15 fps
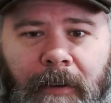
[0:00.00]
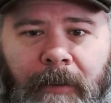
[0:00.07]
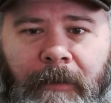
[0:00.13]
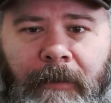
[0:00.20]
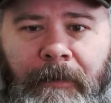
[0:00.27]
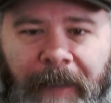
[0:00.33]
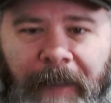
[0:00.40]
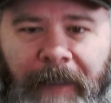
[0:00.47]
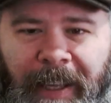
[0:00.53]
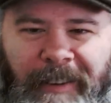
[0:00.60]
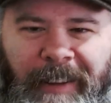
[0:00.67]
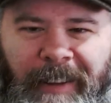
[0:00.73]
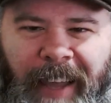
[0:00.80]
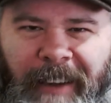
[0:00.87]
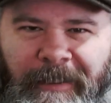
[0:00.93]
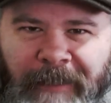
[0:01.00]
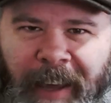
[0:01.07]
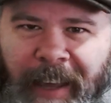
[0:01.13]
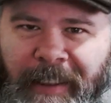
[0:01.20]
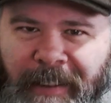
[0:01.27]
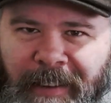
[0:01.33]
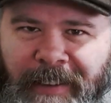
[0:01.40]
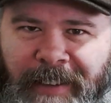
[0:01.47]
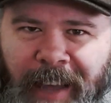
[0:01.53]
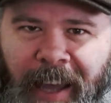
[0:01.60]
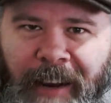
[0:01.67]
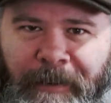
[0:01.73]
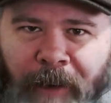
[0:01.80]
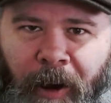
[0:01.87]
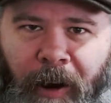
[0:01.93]
feel like faith is
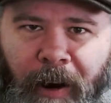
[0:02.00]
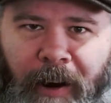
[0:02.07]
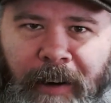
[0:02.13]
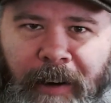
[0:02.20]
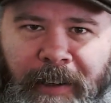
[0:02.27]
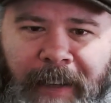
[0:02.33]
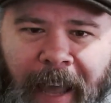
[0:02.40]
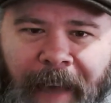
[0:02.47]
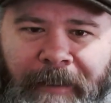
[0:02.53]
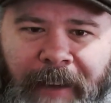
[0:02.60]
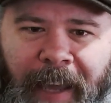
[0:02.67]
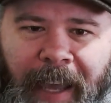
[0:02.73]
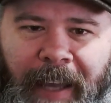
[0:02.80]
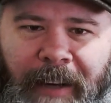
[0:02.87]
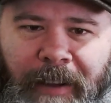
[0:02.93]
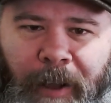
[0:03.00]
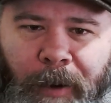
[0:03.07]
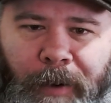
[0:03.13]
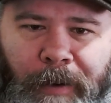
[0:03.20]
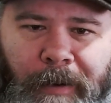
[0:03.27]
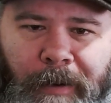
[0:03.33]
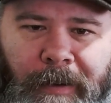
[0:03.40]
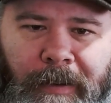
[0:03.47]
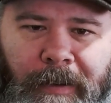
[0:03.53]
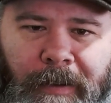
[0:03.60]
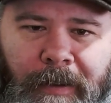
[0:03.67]
kind of hard to navigate alone?